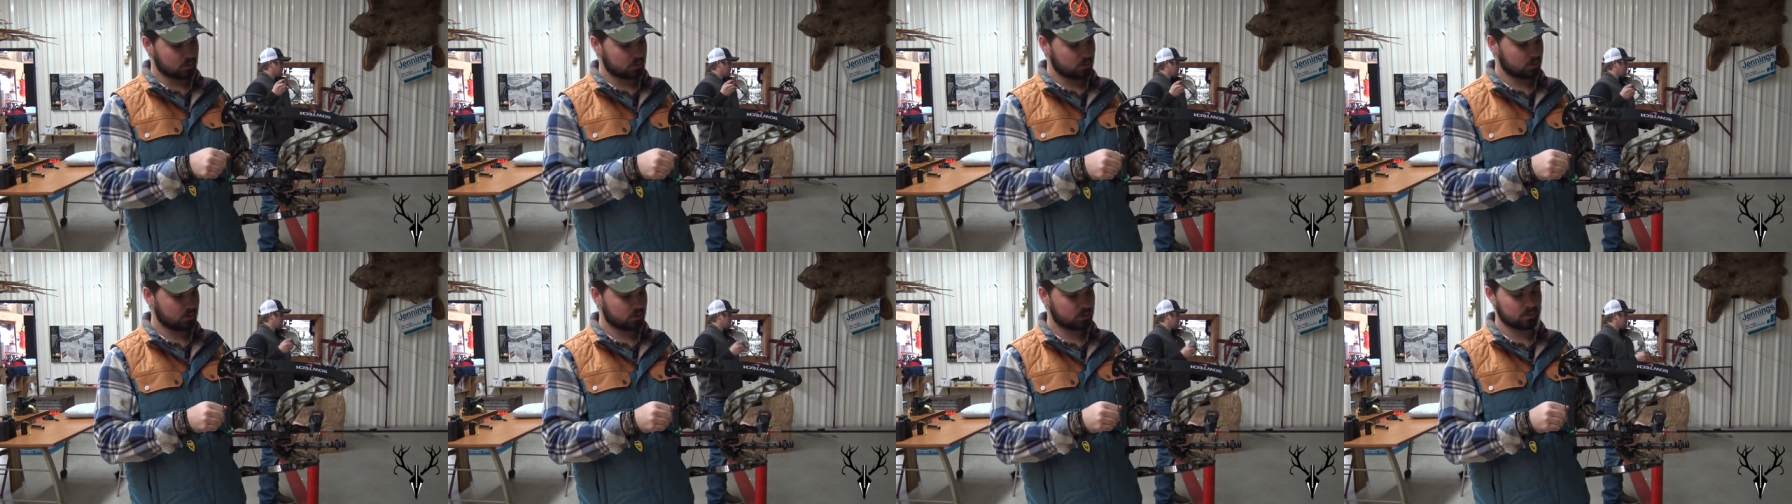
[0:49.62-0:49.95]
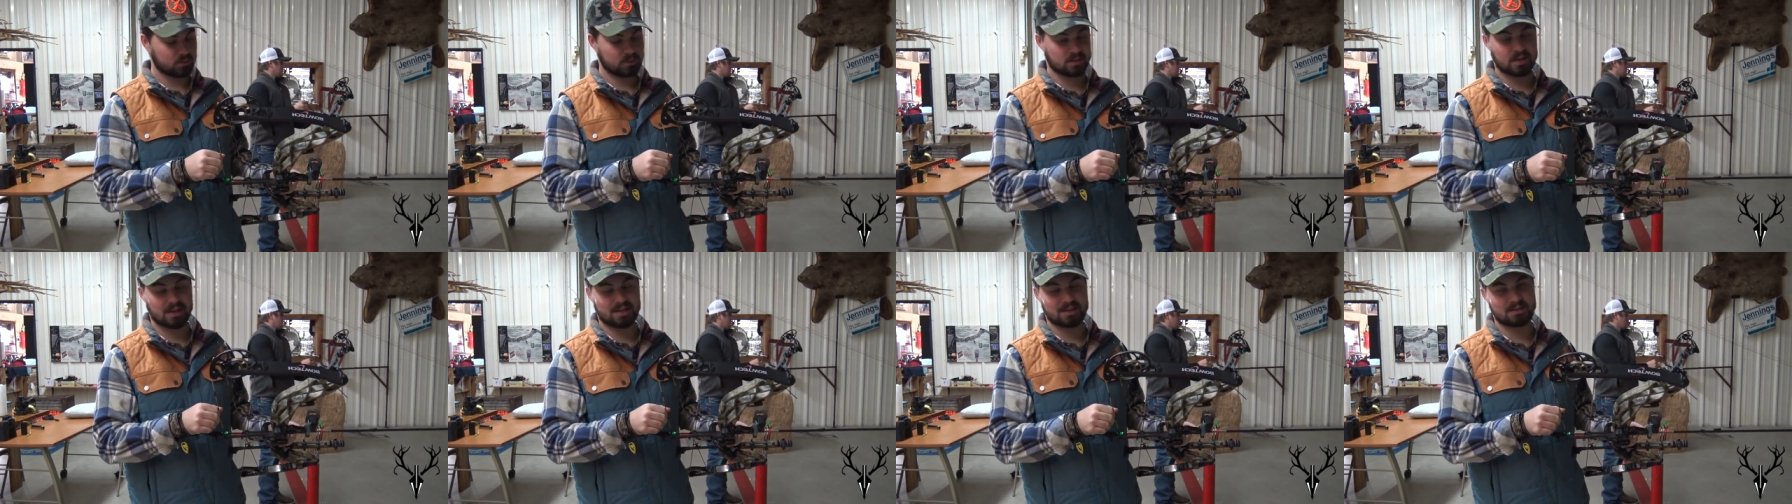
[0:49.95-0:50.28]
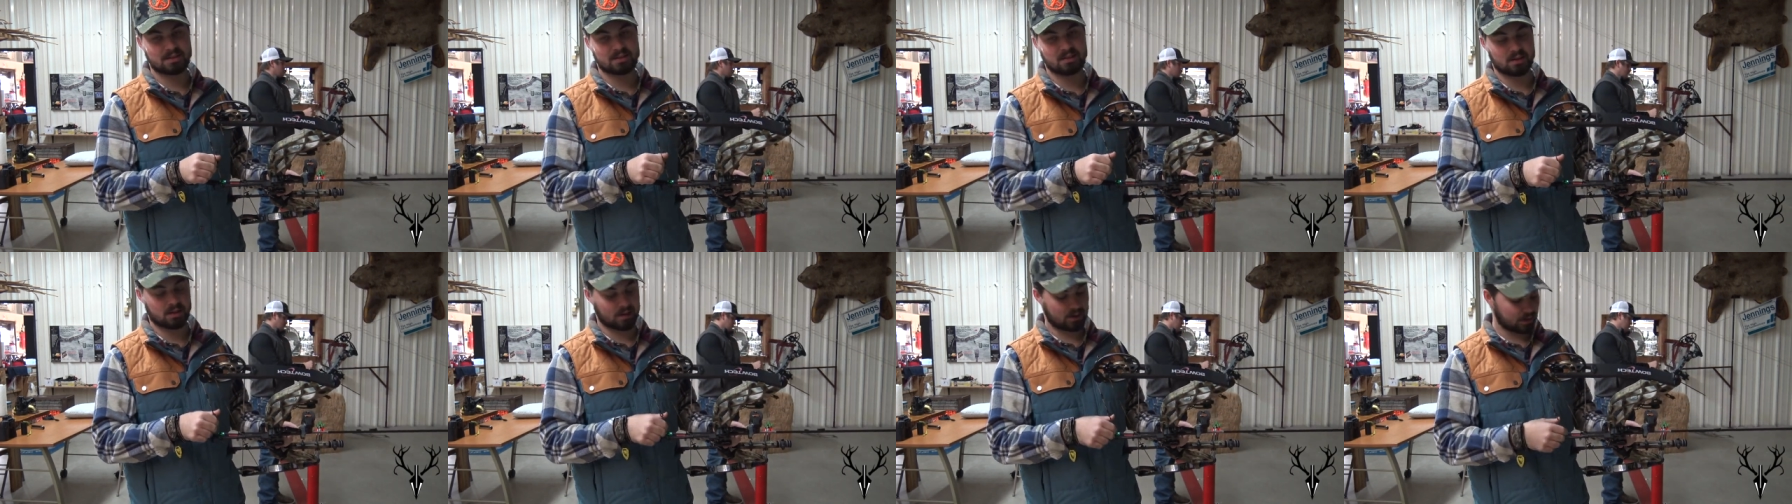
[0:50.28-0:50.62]
Do some
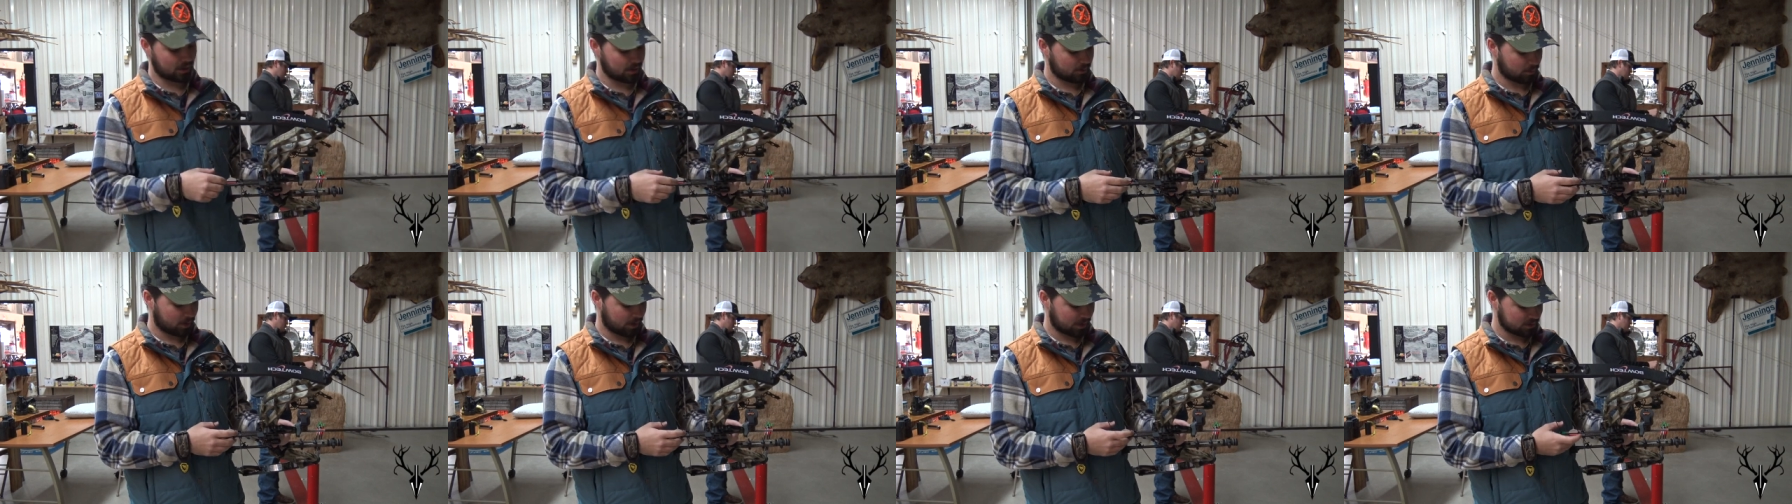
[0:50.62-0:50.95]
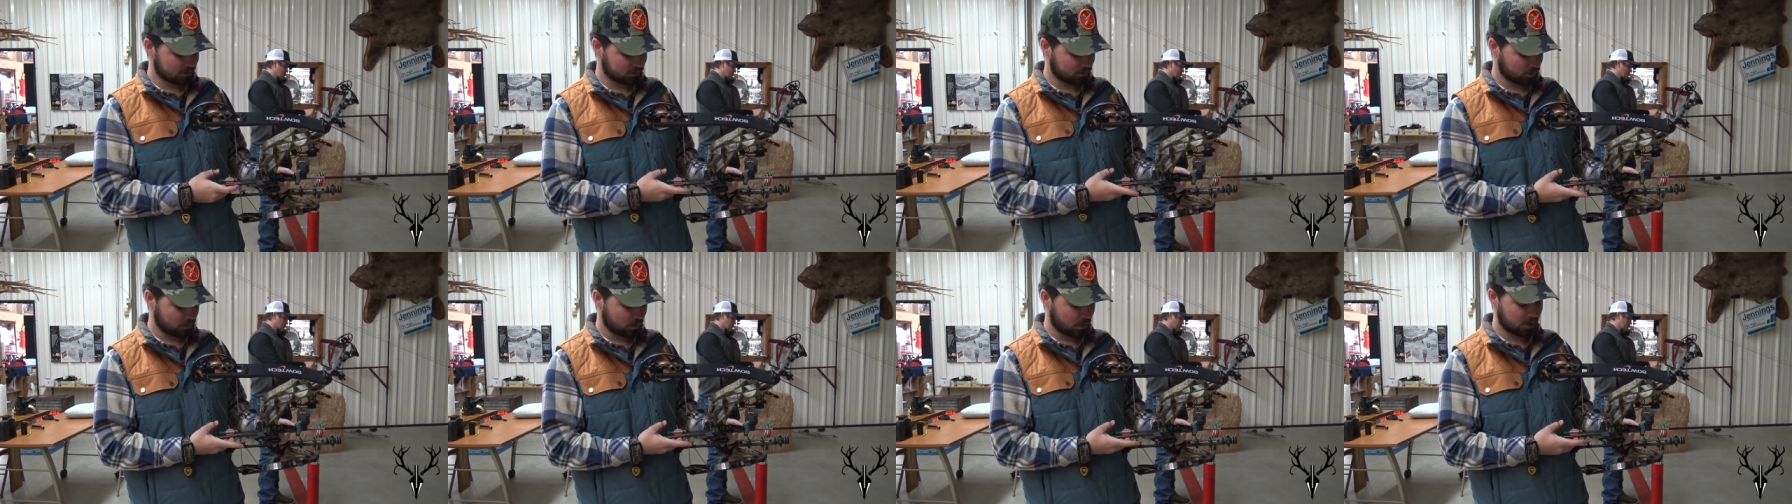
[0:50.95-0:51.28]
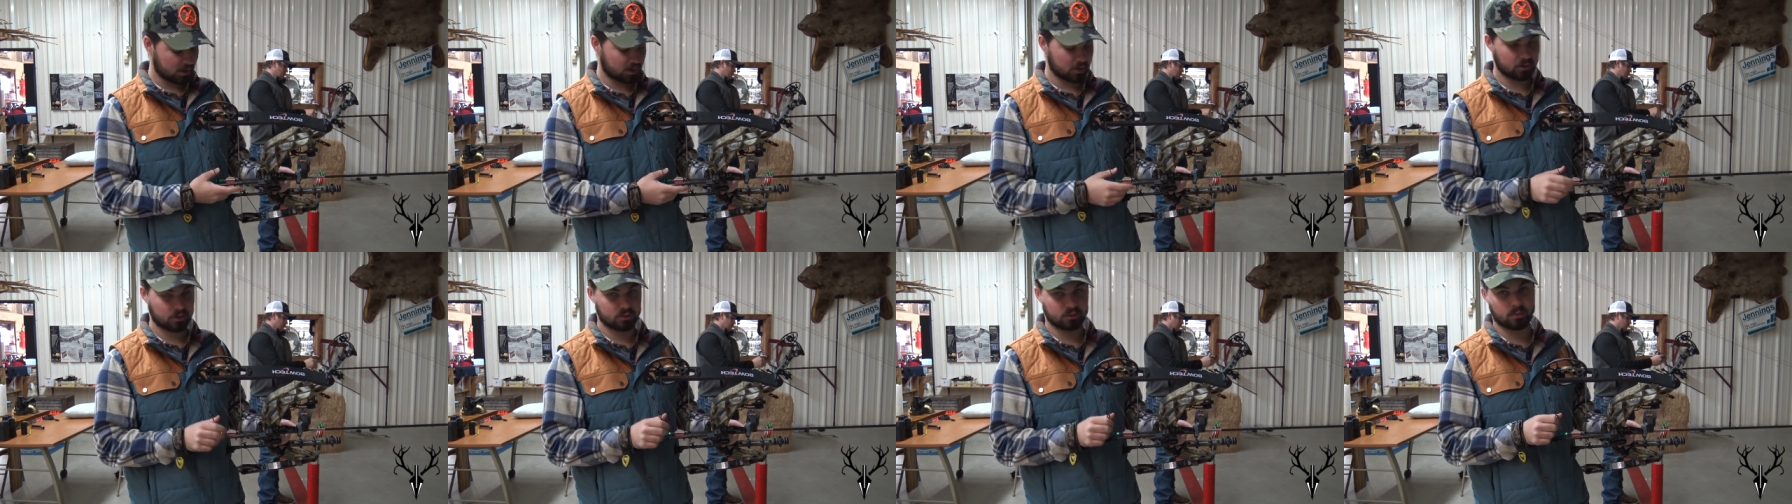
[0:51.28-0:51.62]
testing. I gotta buy some new
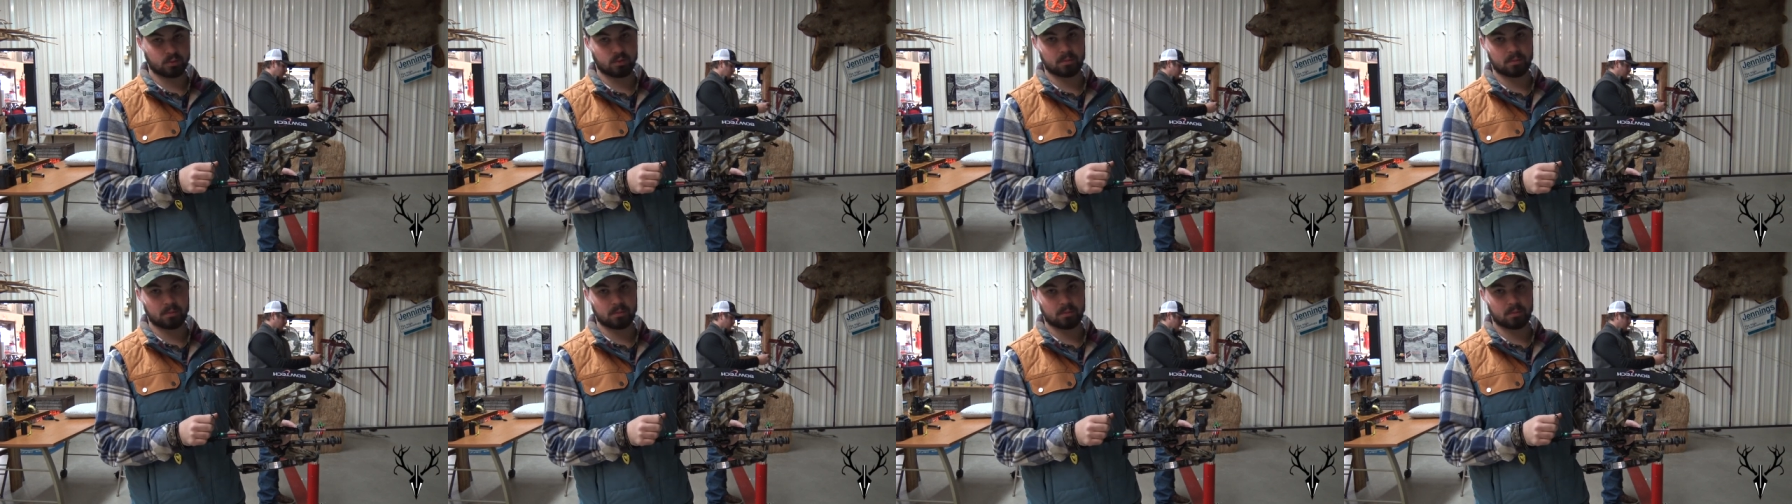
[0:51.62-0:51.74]
arrows.